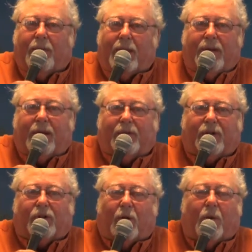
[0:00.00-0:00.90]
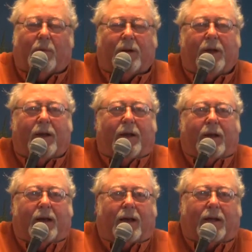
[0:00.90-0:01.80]
Maybe I'm just slow, but
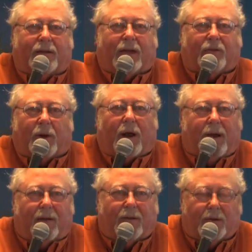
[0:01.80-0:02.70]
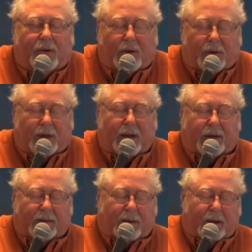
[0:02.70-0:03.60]
uh, that's what I have to do in order to get
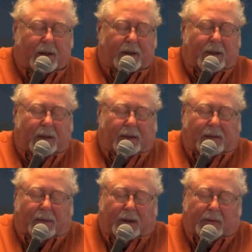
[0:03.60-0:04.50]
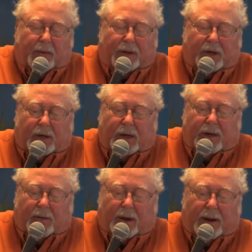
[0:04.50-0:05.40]
it. But we want you to
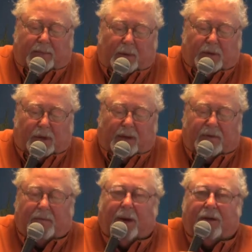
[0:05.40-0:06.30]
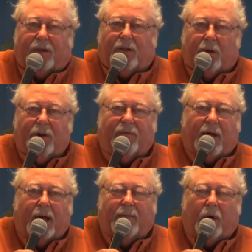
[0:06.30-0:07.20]
get it right. Post Office Box
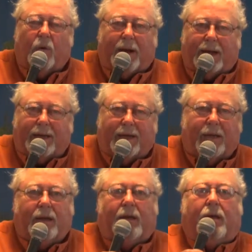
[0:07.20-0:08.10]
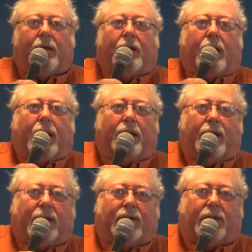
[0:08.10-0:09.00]
3508, and
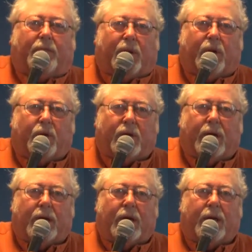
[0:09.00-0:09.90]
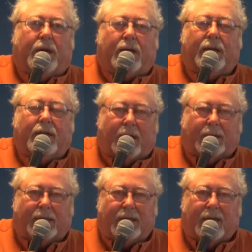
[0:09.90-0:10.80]
that's Paducah,
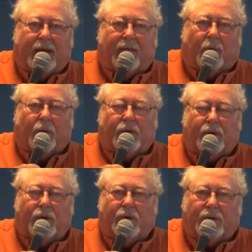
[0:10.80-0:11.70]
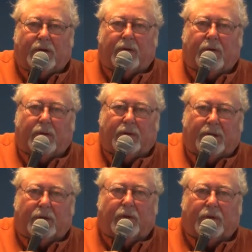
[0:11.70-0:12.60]
Kentucky
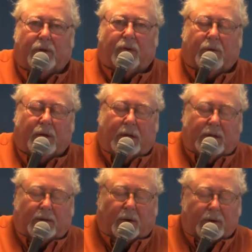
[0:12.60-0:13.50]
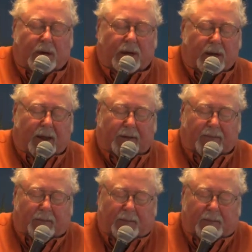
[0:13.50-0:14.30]
42002. That's all you got to have.